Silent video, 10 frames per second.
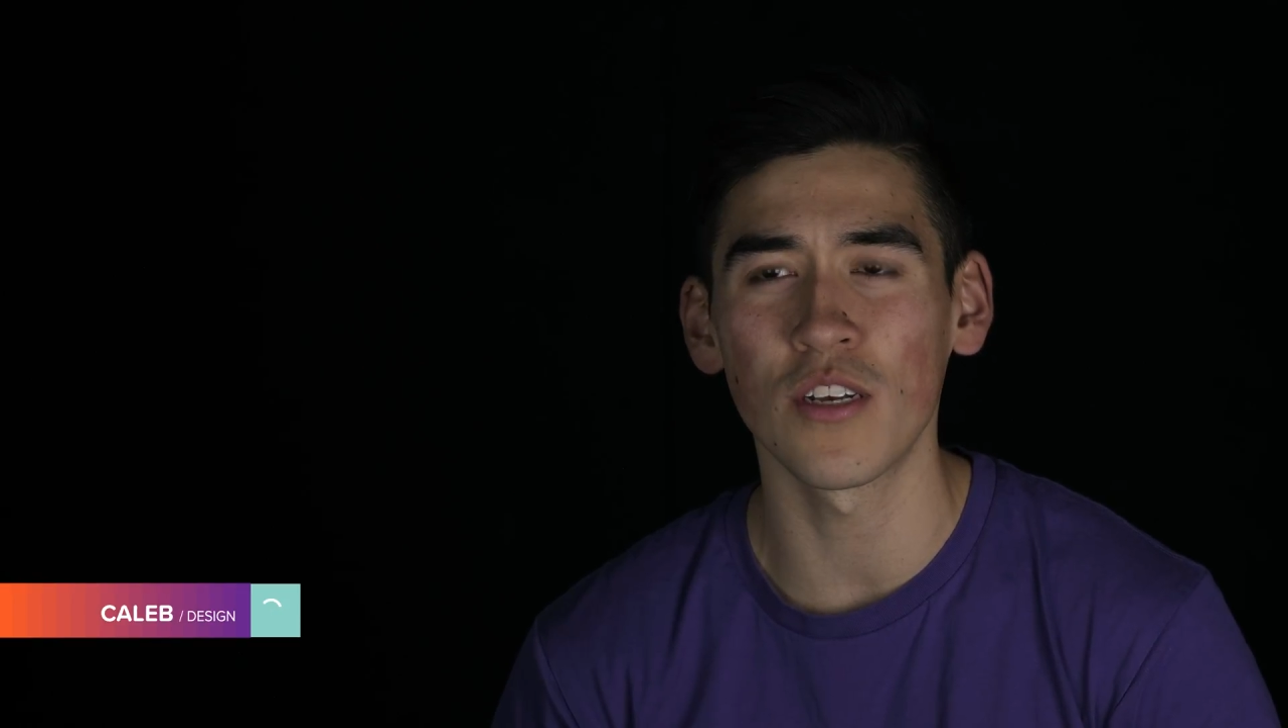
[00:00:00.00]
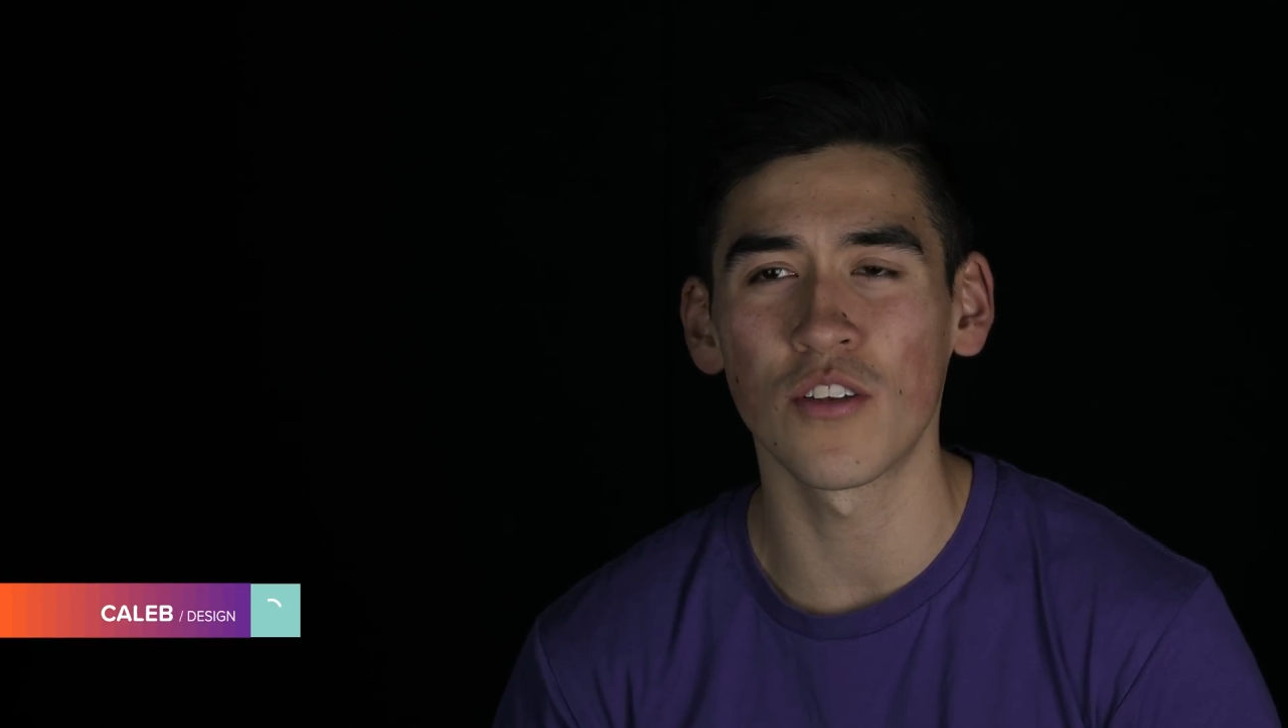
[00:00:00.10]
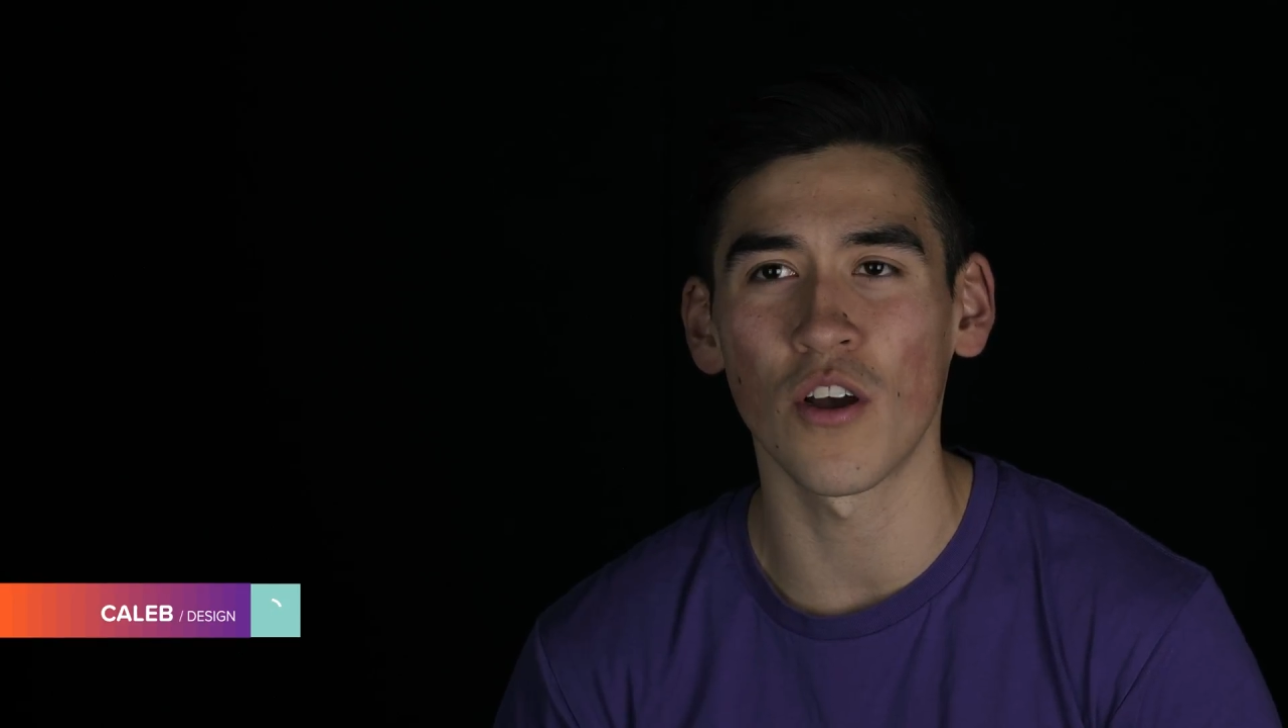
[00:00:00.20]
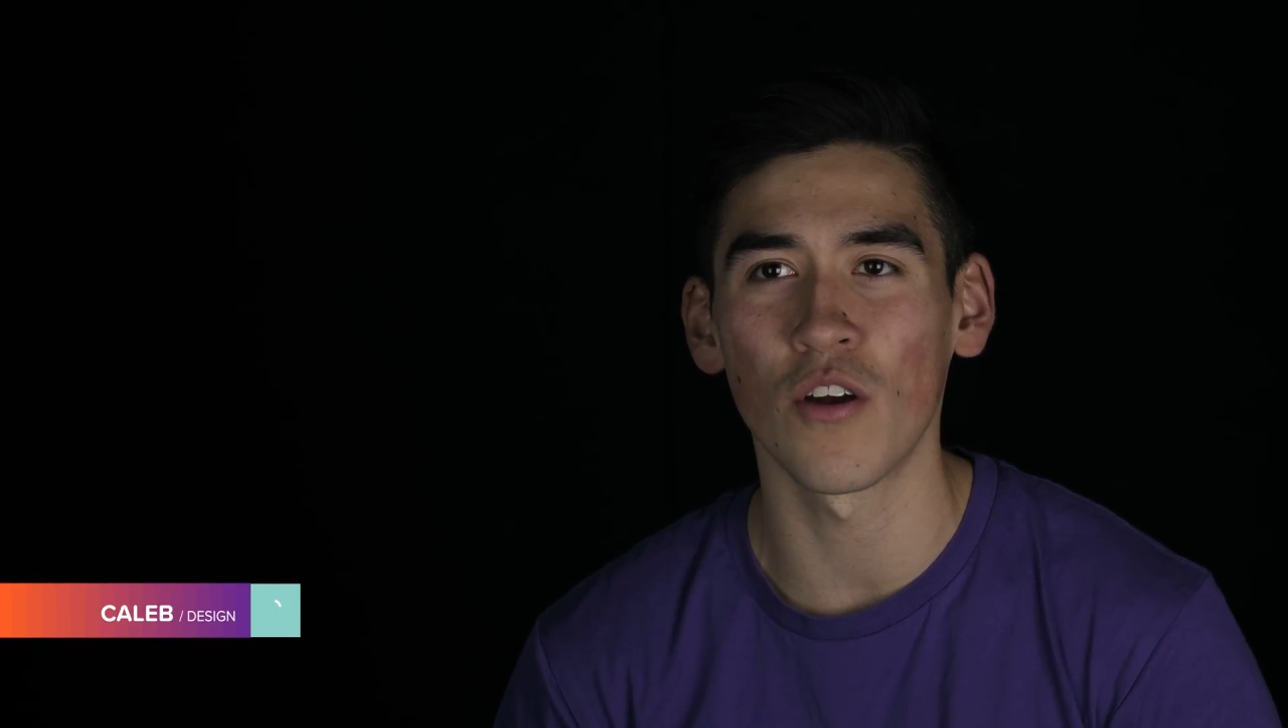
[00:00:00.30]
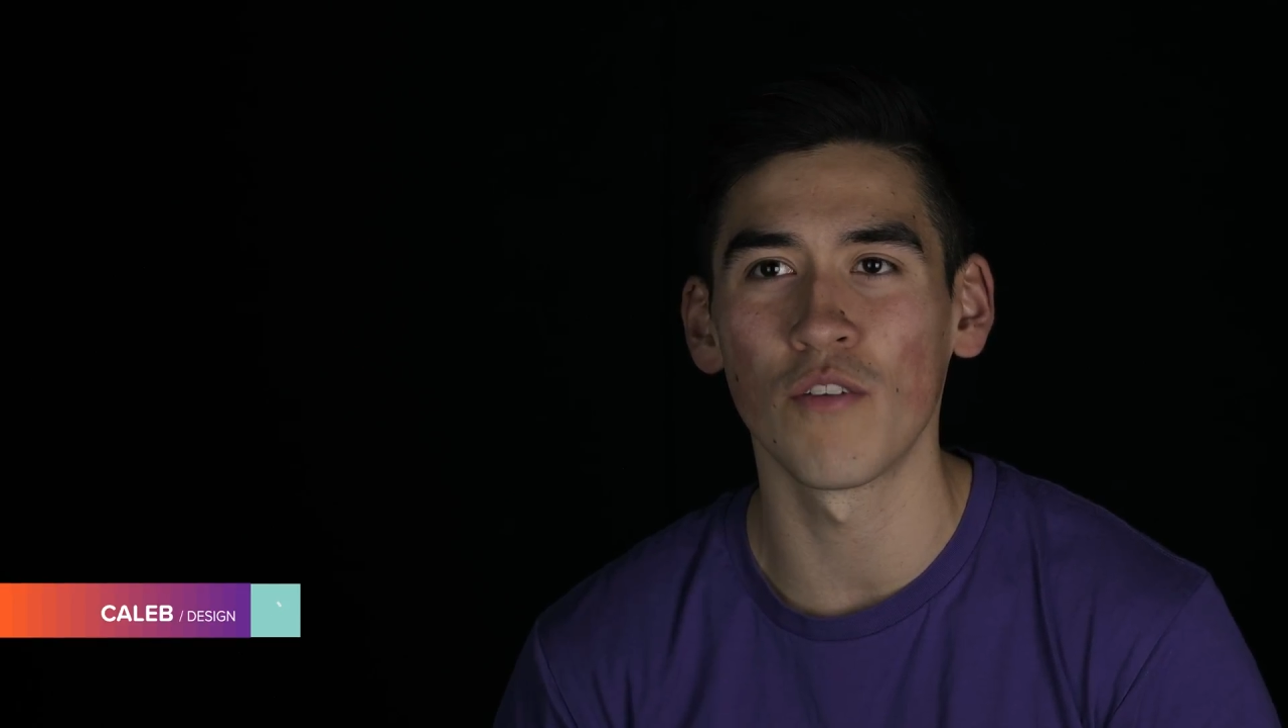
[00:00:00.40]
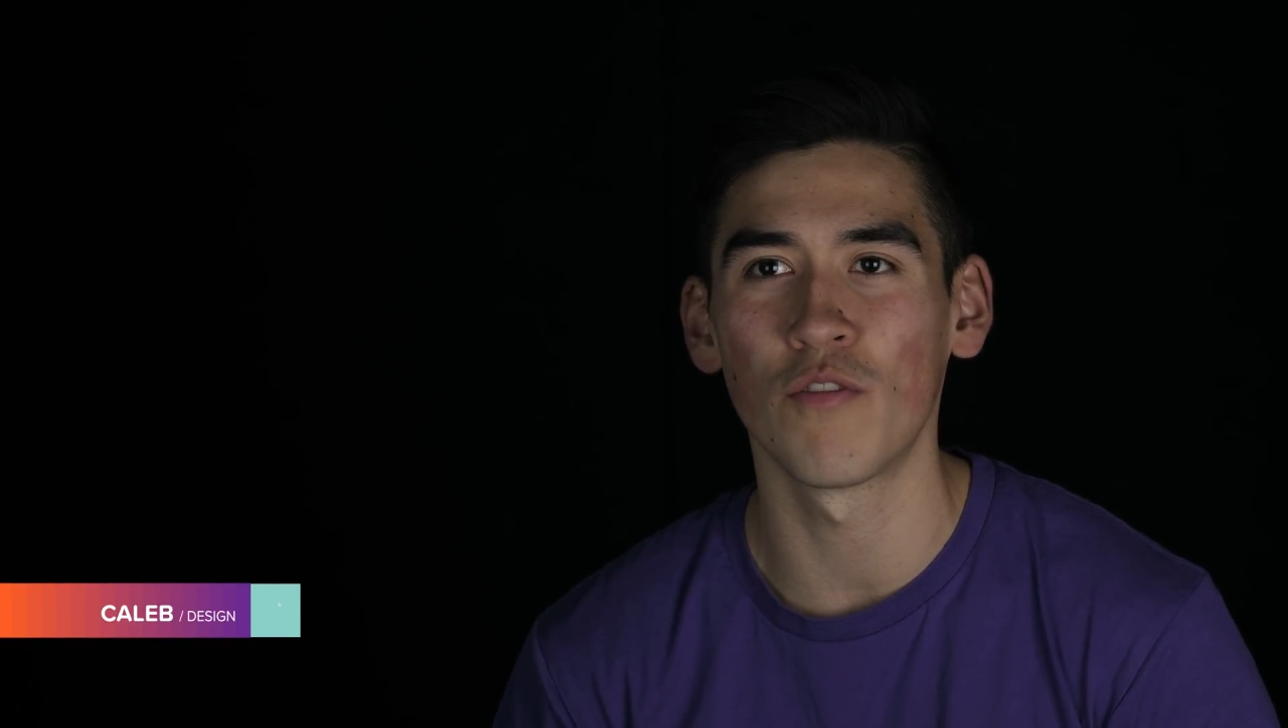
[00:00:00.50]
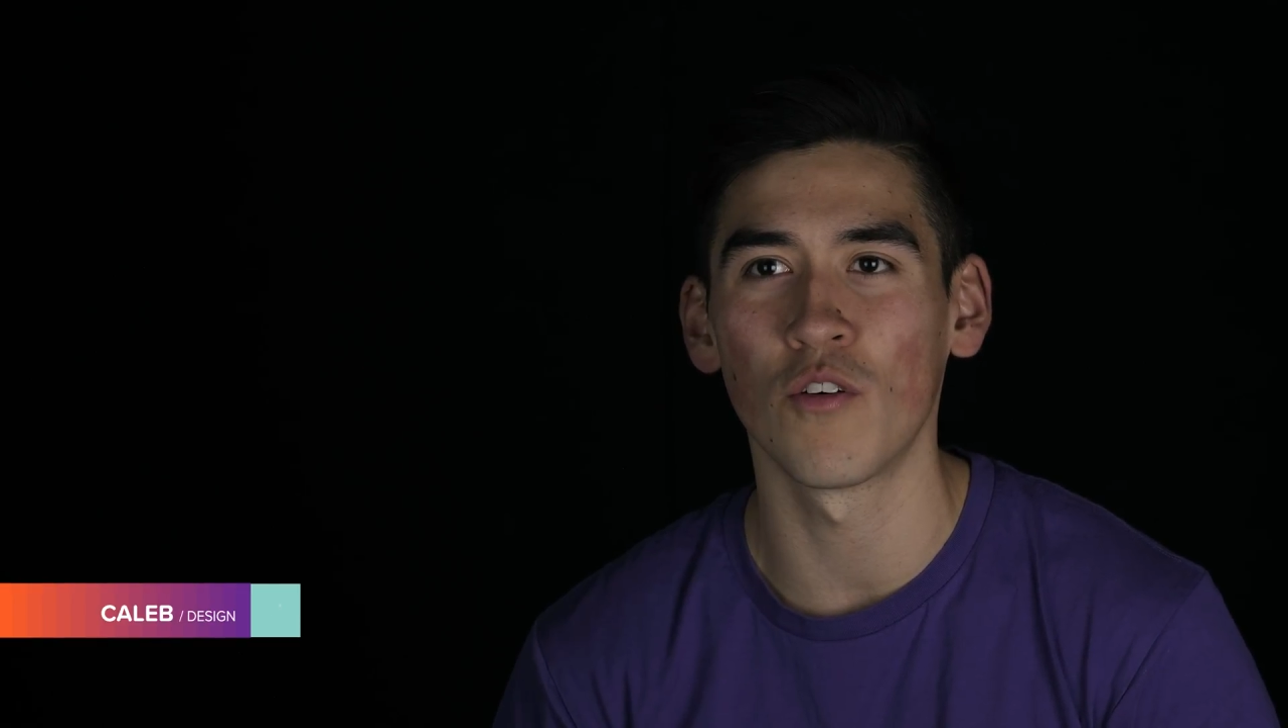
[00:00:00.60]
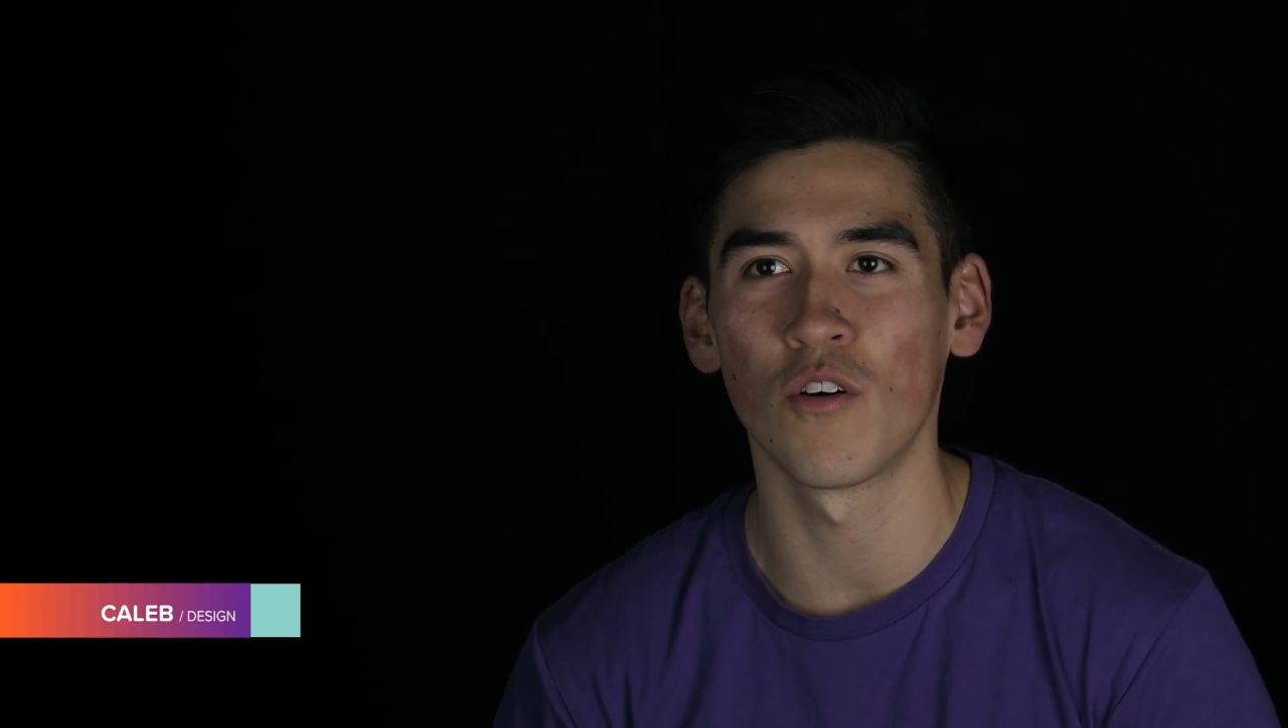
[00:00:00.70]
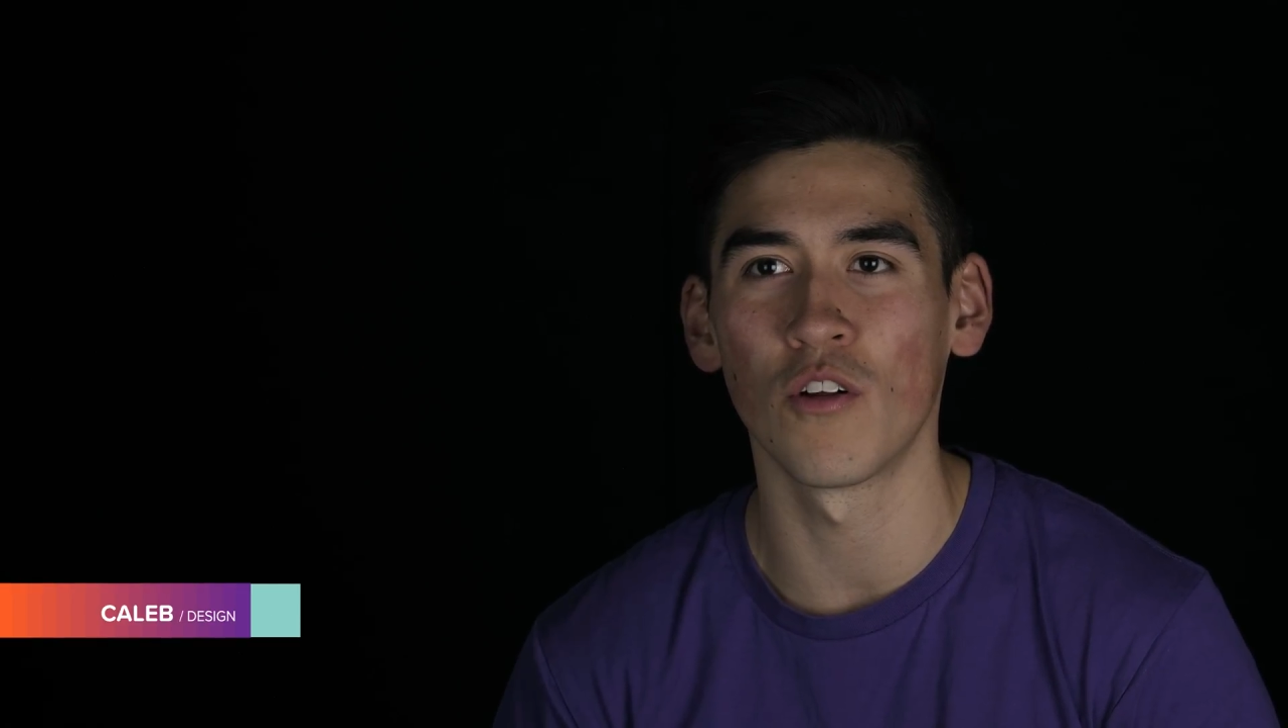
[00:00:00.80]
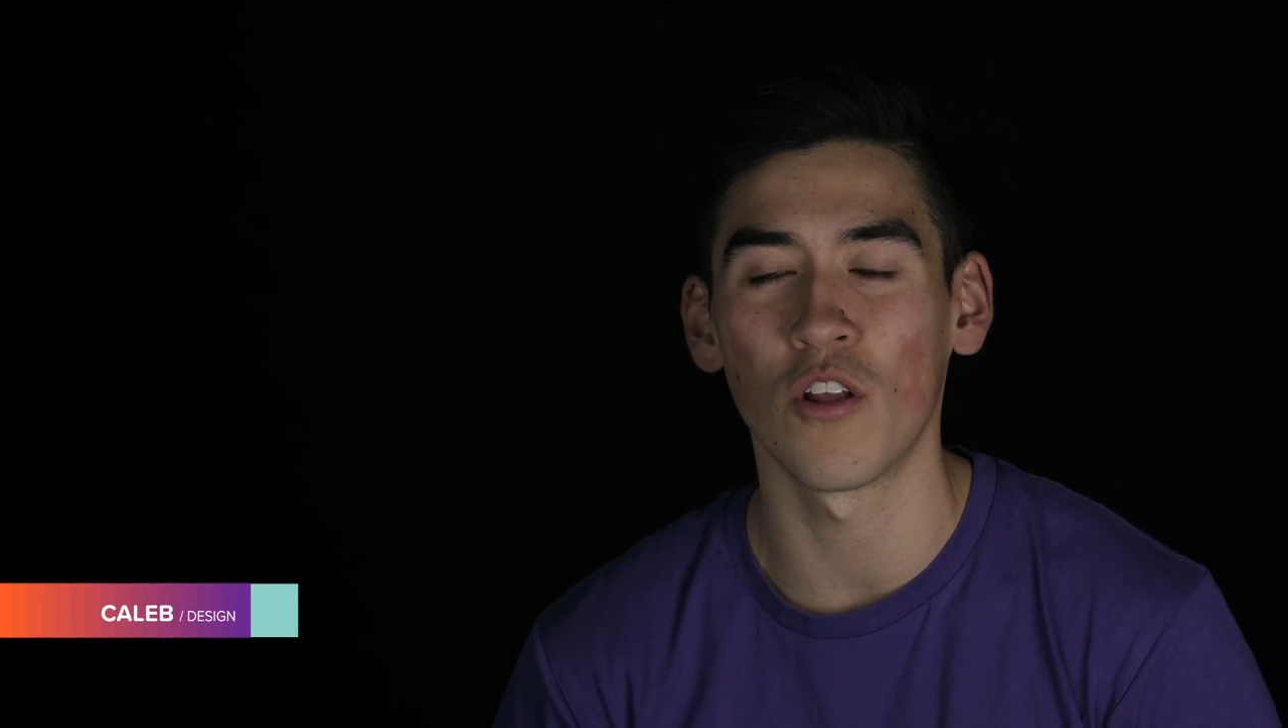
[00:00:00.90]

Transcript: so for